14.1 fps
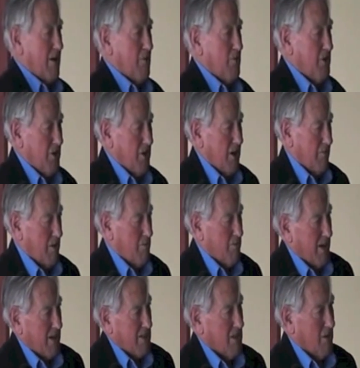or other we didn't have any
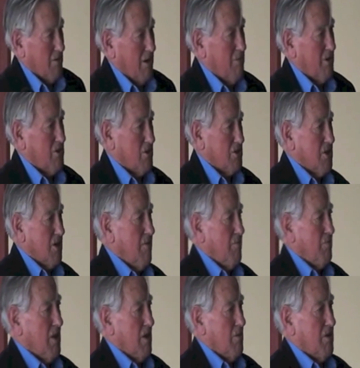brakes anyway because
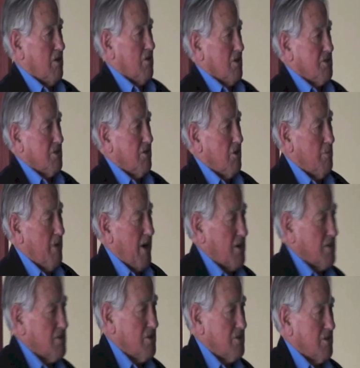because the
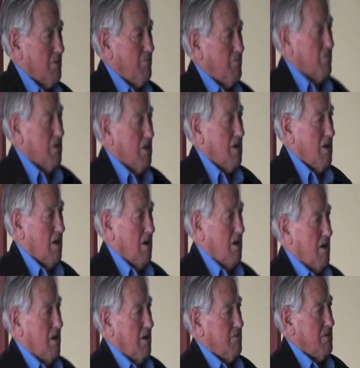pneumatic system
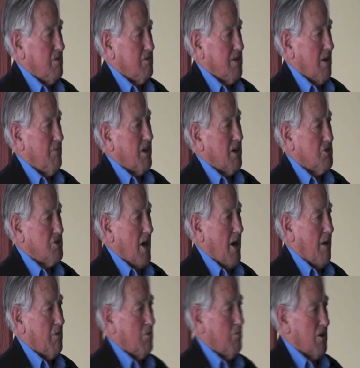uh, something had
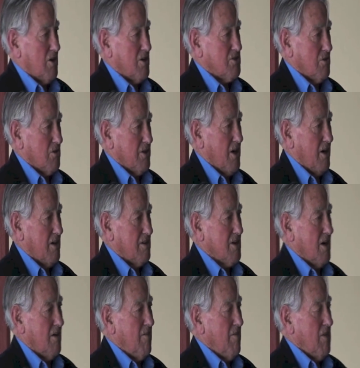jammed and we lost all the air
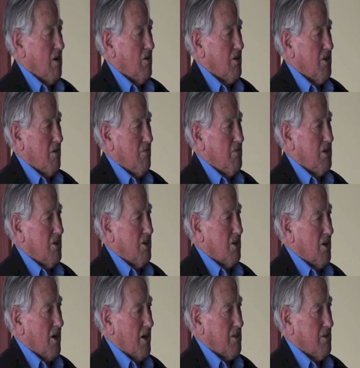so we
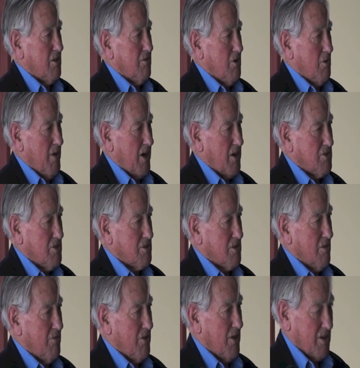didn't like the pneumatic
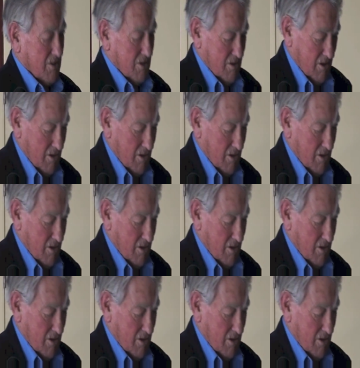system for that.